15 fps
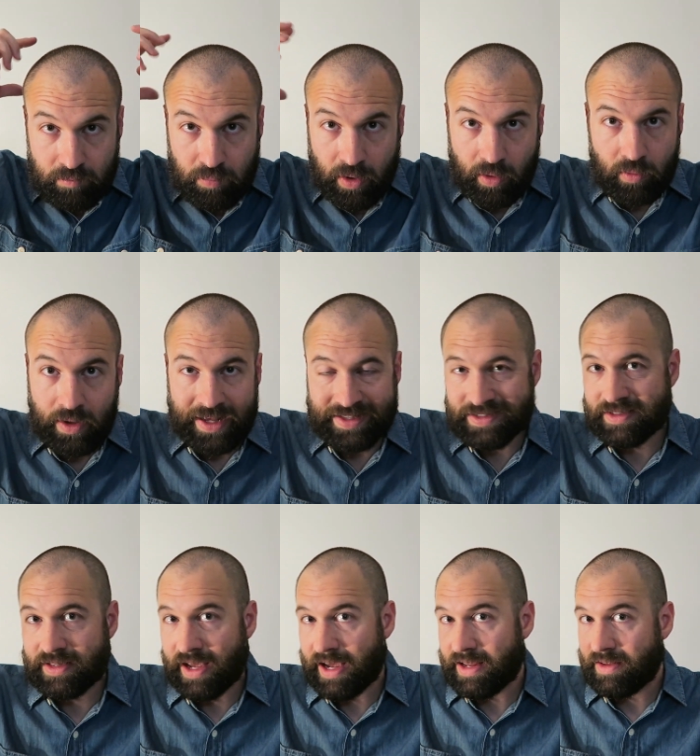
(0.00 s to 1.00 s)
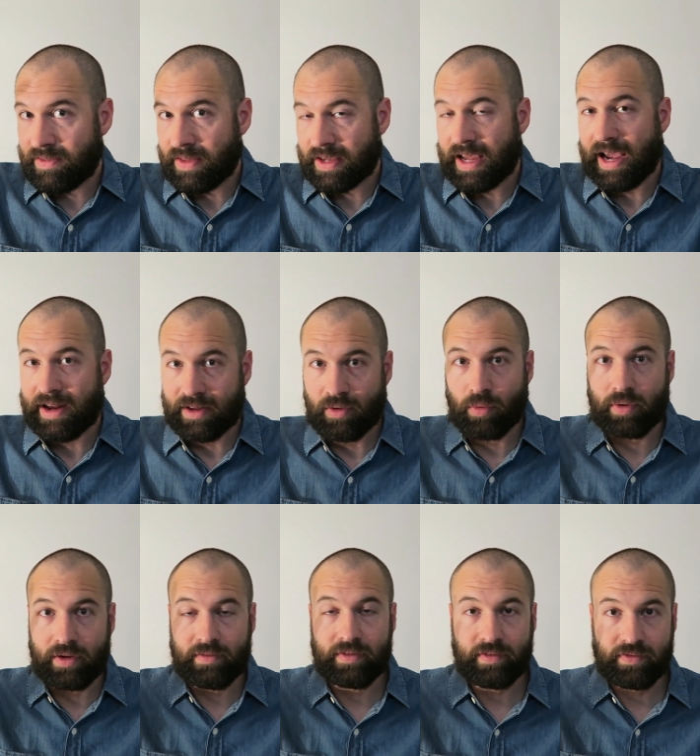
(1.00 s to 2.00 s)
but it's not in the
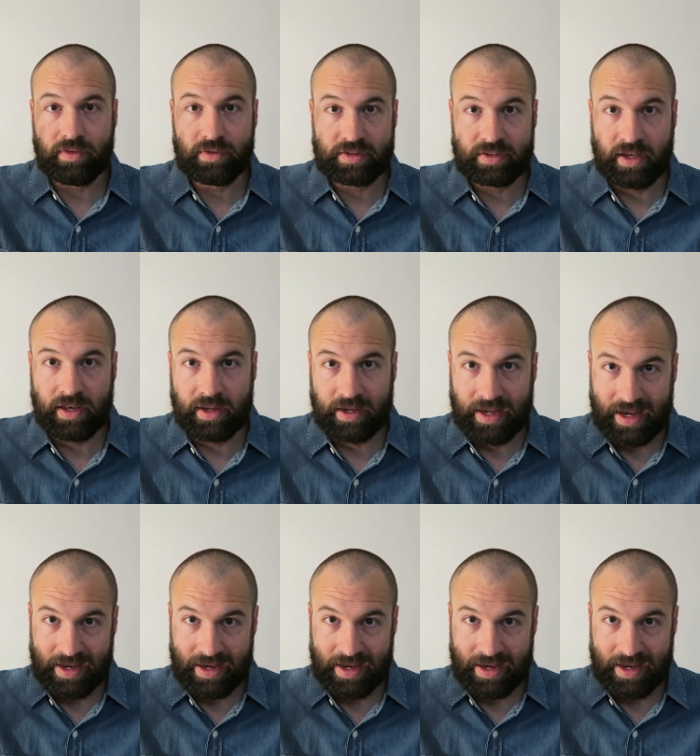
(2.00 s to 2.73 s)
category of diffuse thinning.